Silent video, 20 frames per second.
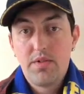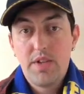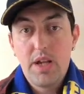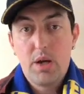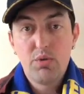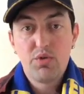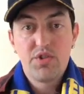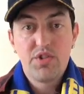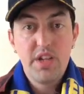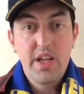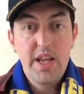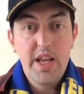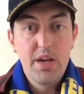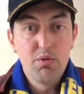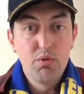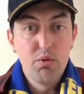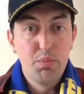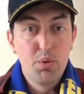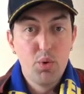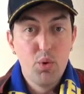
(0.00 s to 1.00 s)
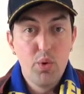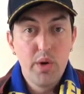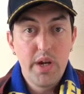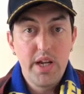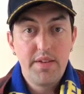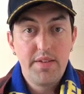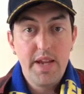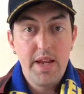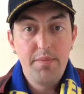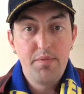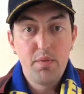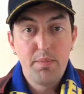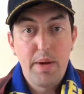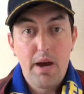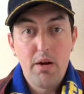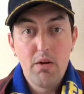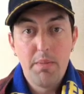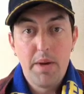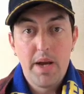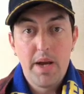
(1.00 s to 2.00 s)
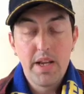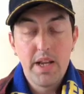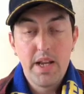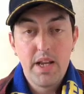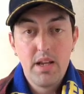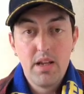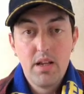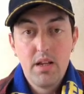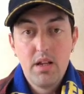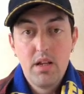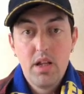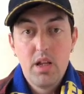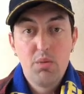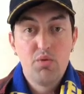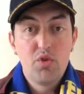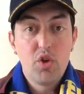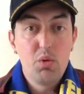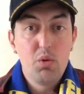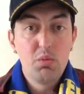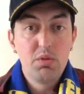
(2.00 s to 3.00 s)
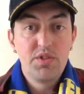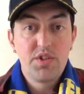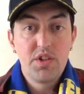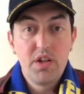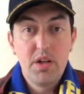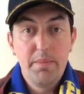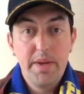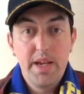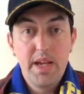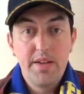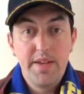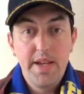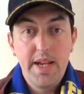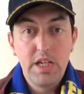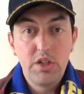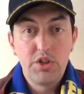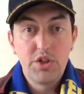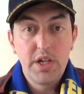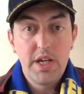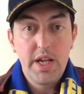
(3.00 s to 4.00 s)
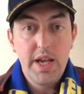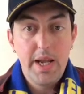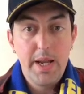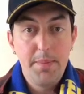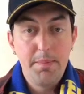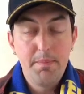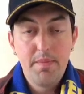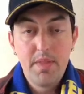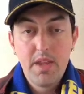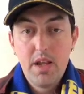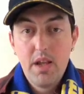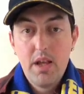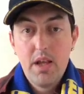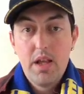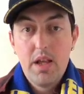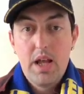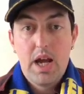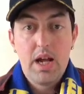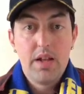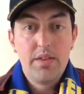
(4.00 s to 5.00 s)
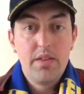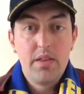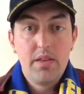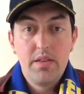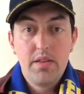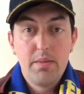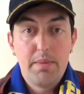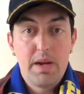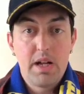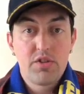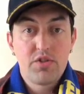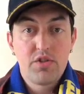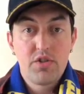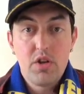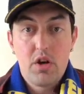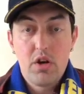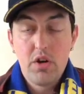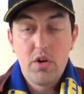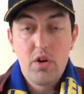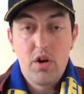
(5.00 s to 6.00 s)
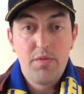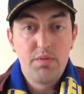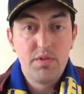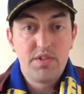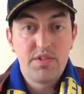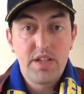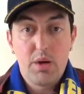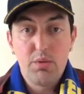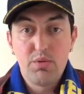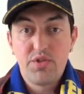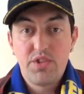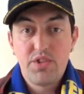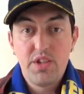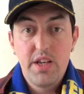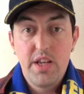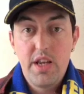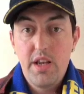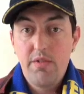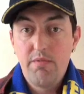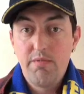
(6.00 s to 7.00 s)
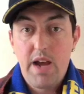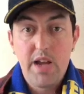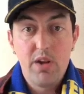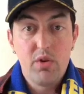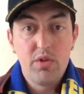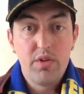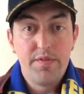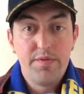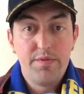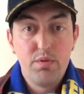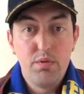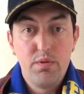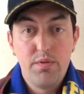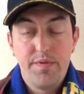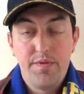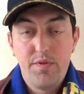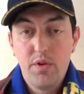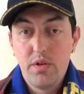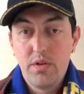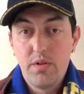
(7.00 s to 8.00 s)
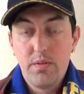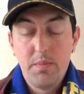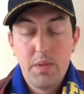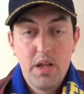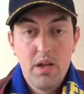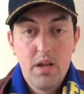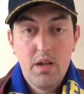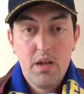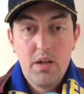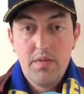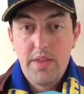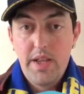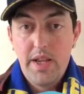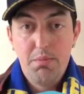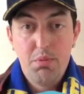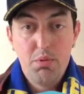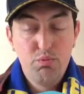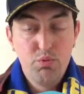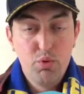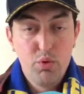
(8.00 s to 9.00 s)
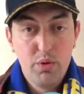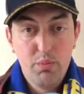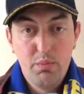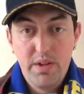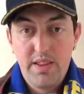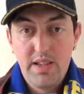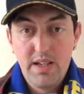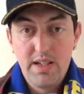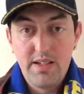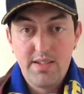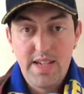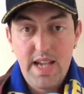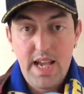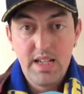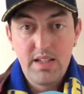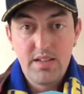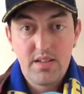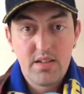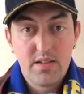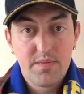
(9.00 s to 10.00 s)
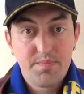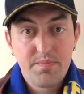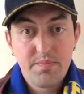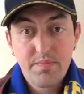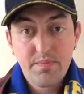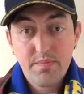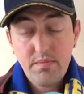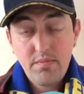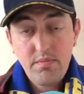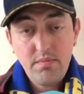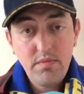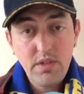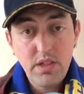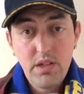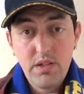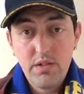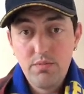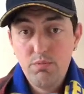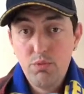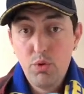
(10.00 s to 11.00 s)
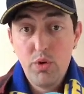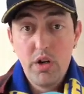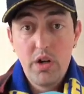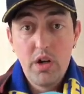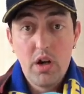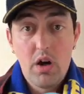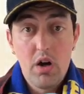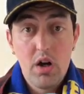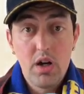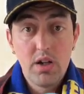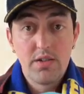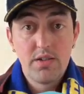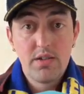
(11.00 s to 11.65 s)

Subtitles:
South Sydney are a bogey team for Parramatta. It was always going to be a danger game. And the match started off with South Sydney right on the front foot. They were running with intent, running hard.